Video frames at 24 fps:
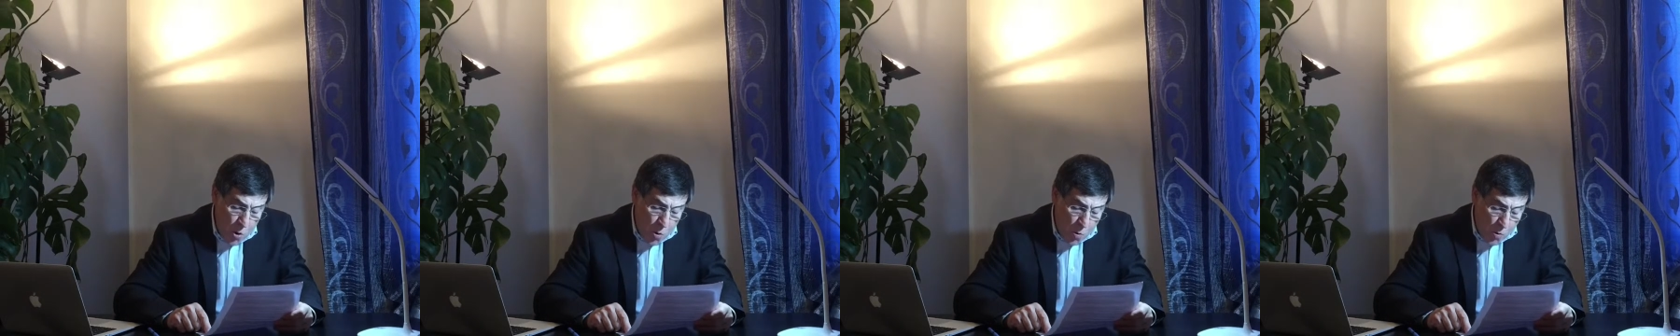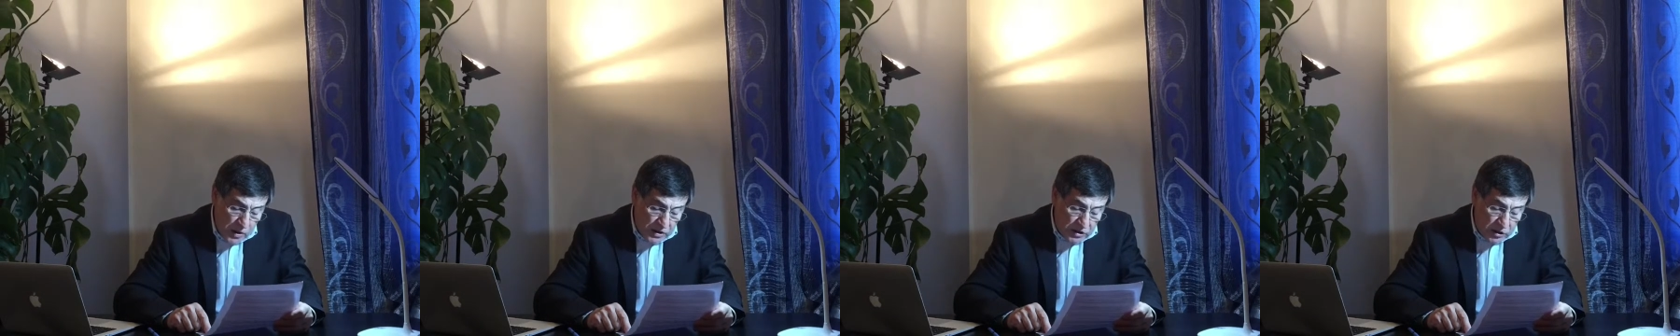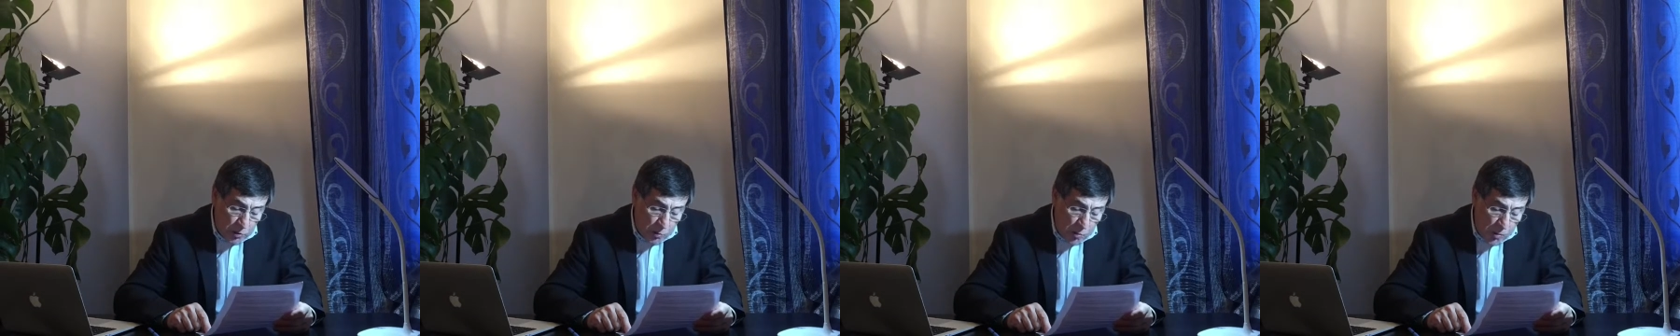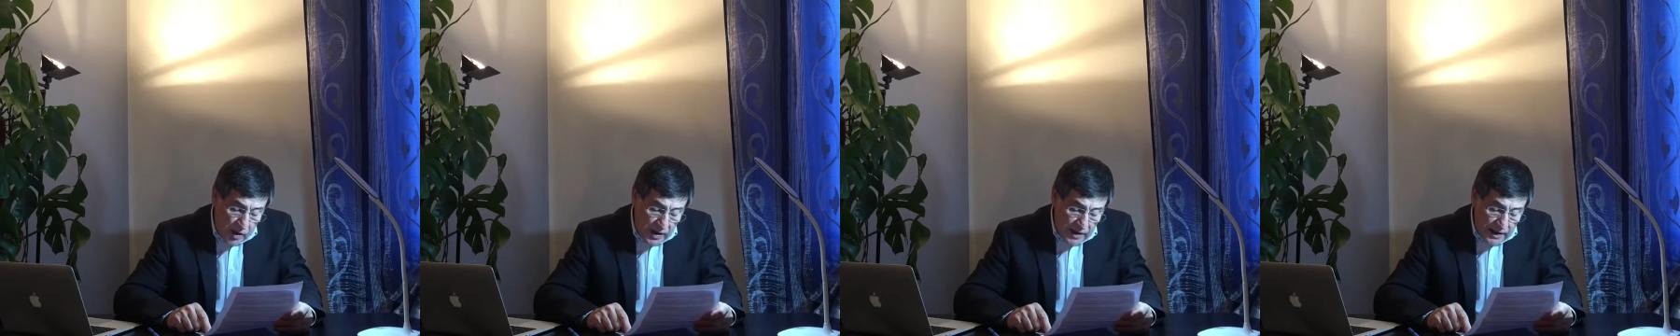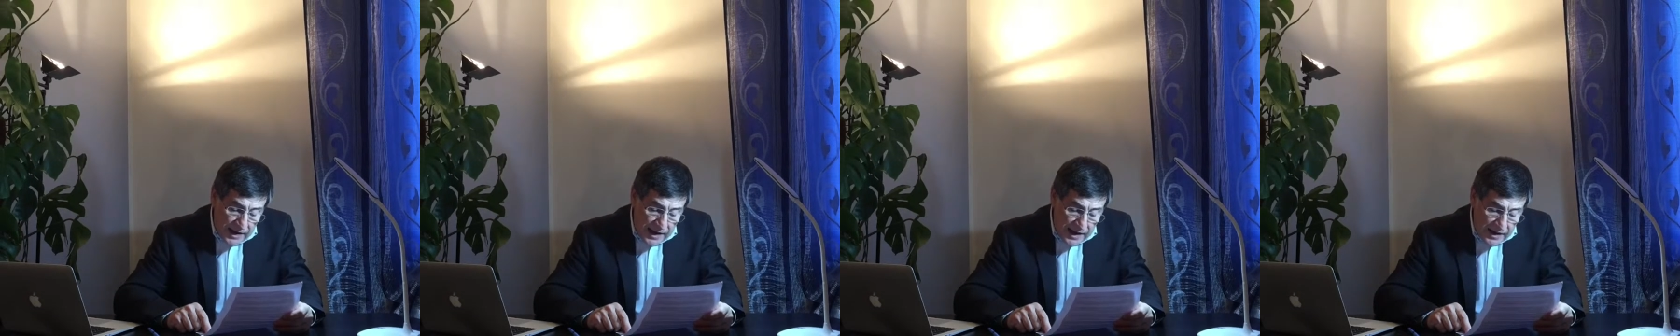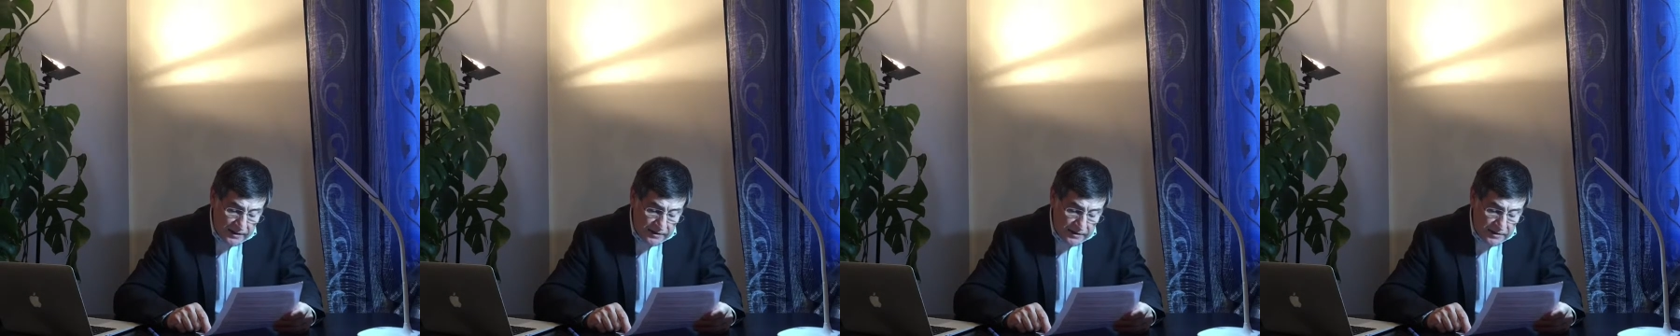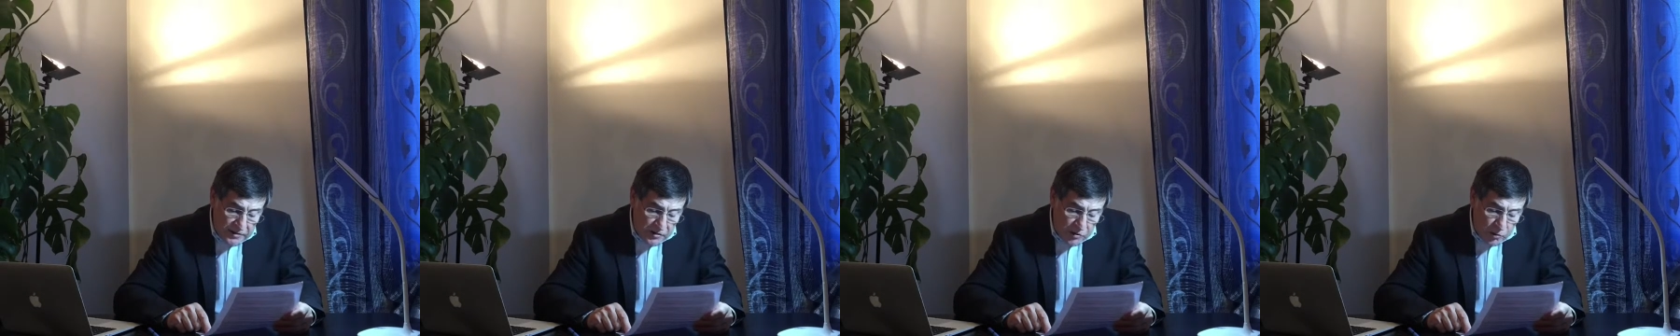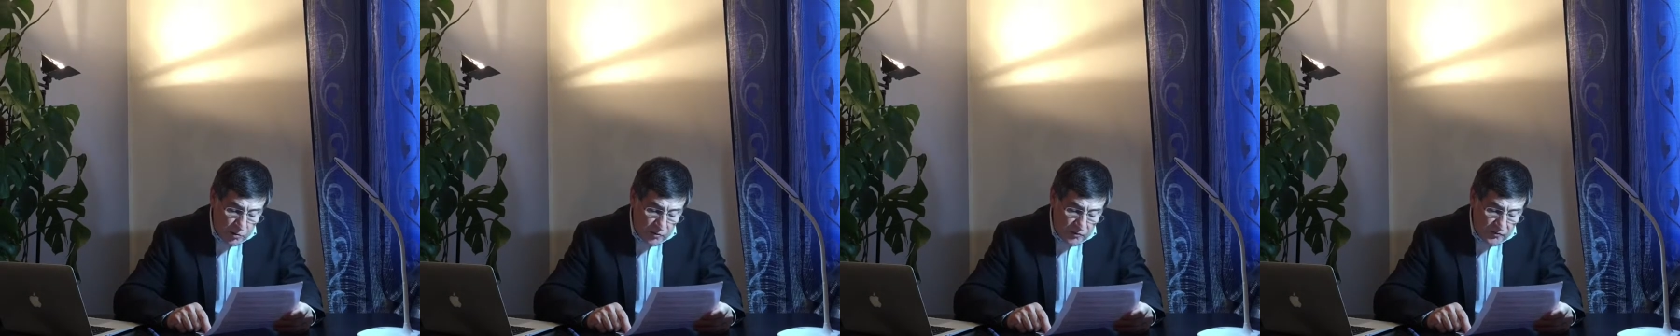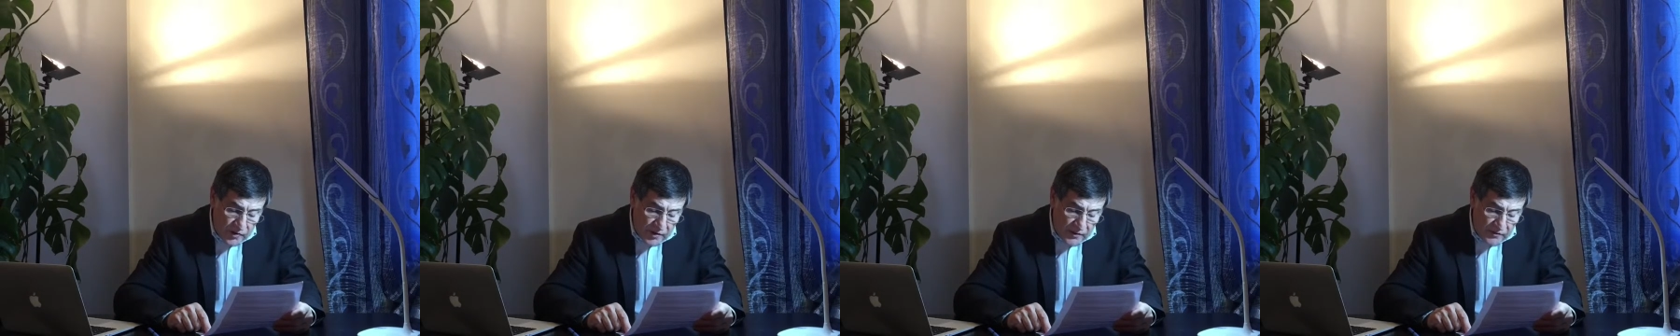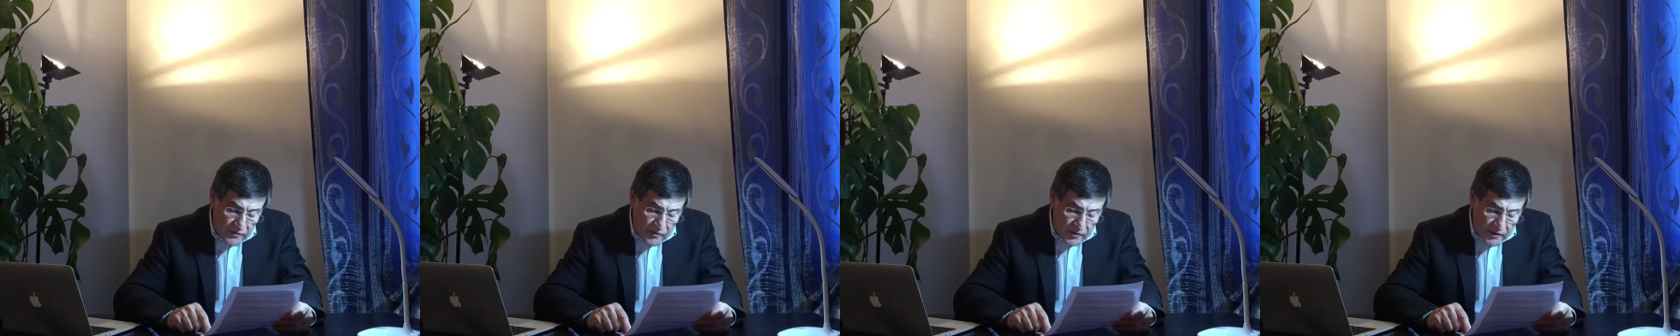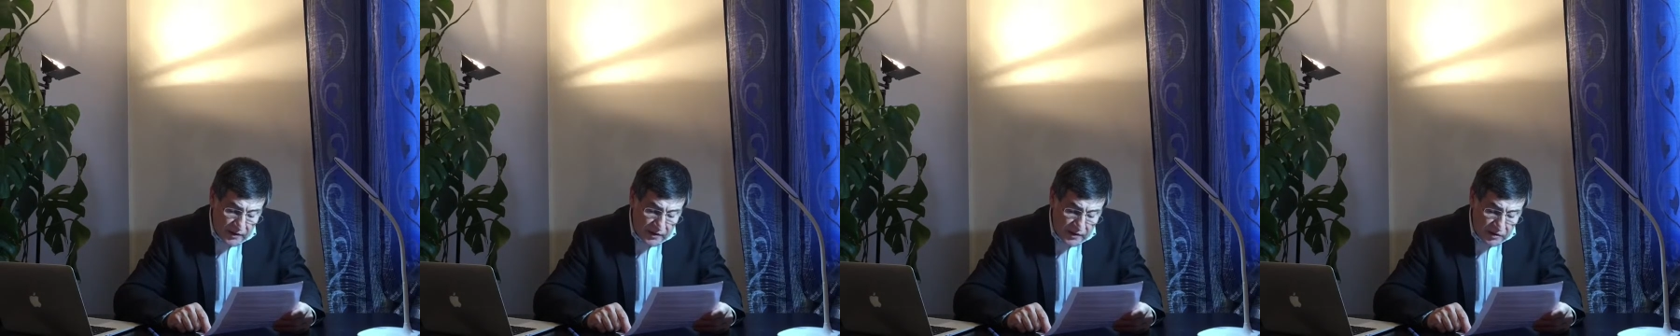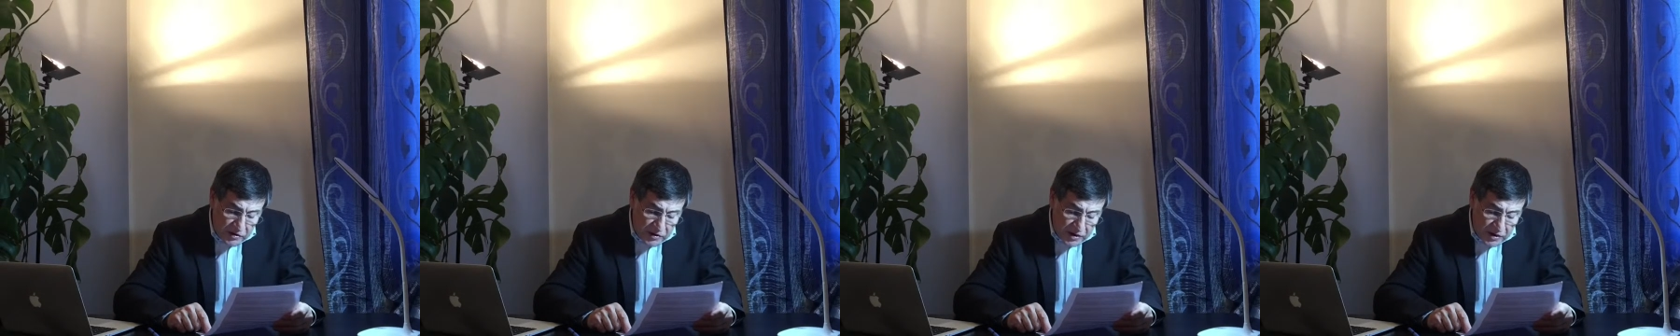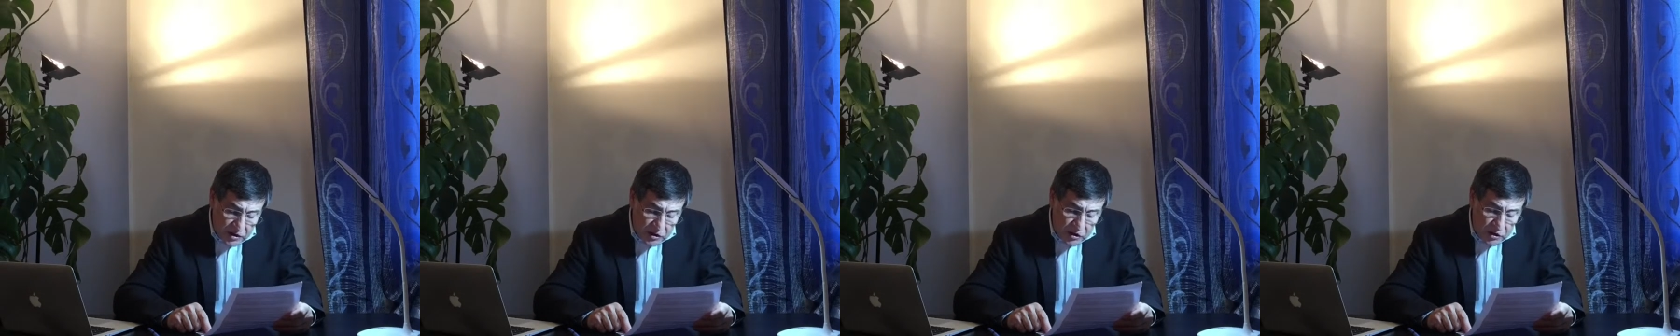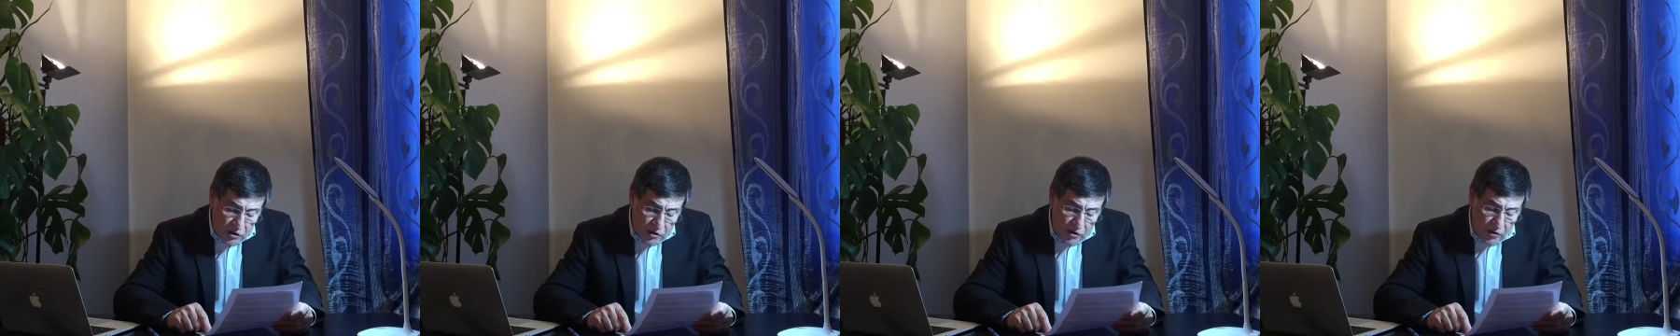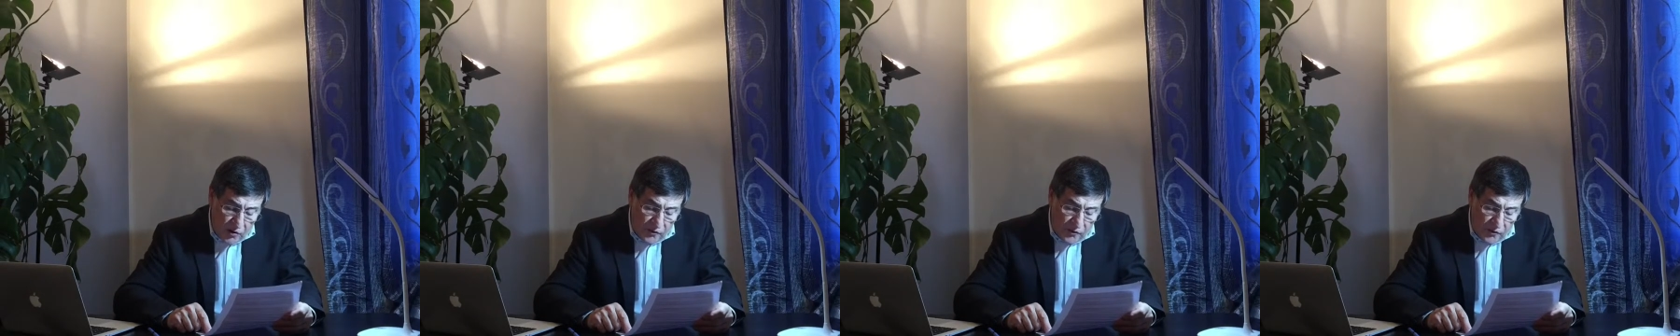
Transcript: which will lead to the validation